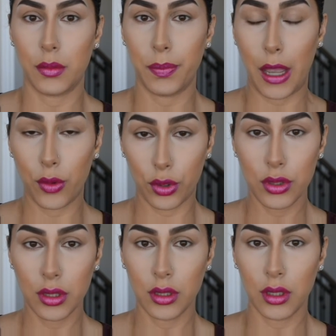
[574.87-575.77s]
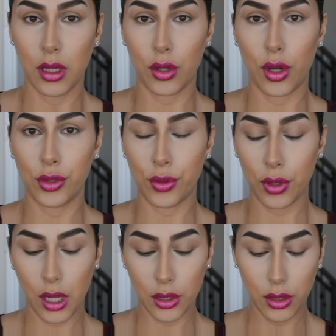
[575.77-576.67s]
powdered contour
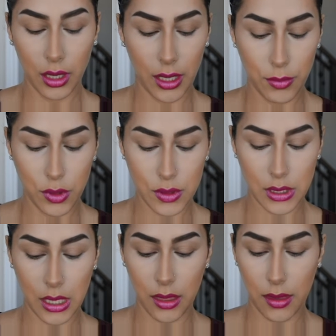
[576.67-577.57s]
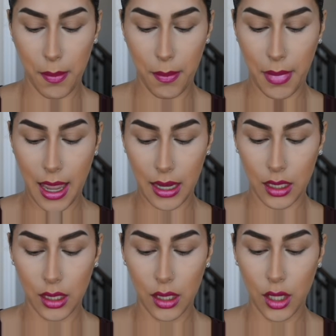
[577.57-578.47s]
color, and I'm using the MAC
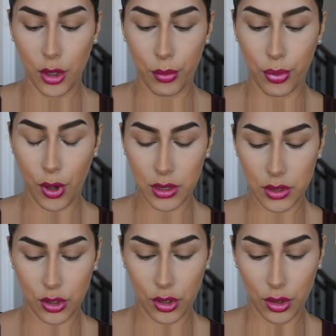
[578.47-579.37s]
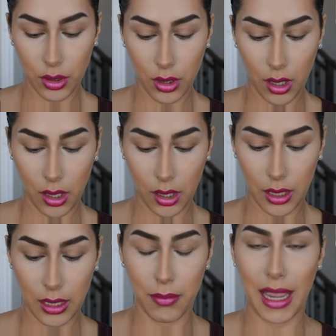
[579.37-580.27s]
bronzer
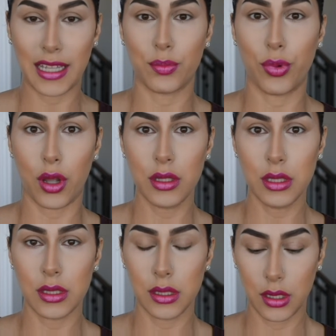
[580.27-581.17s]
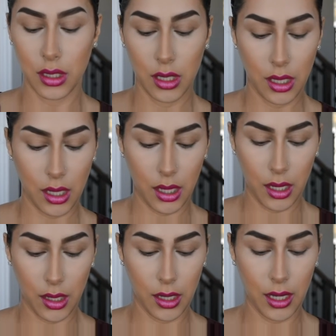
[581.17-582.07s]
in matte bronze,
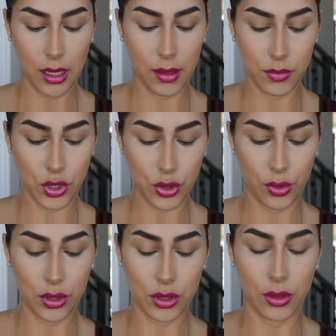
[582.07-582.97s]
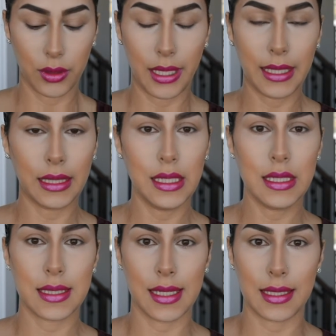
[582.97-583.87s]
and I'm just going to lightly
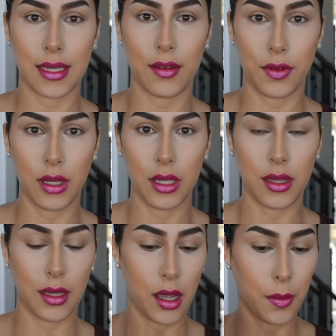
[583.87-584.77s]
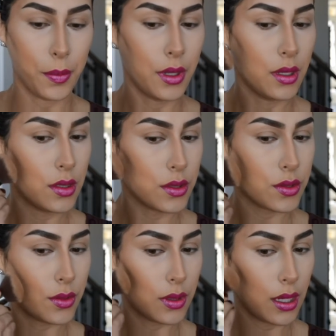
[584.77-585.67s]
set everything up.
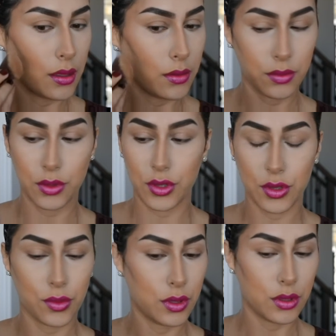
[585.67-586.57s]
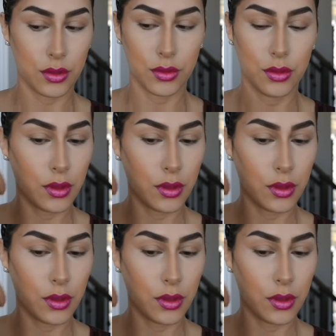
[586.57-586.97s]
So again, we're just going to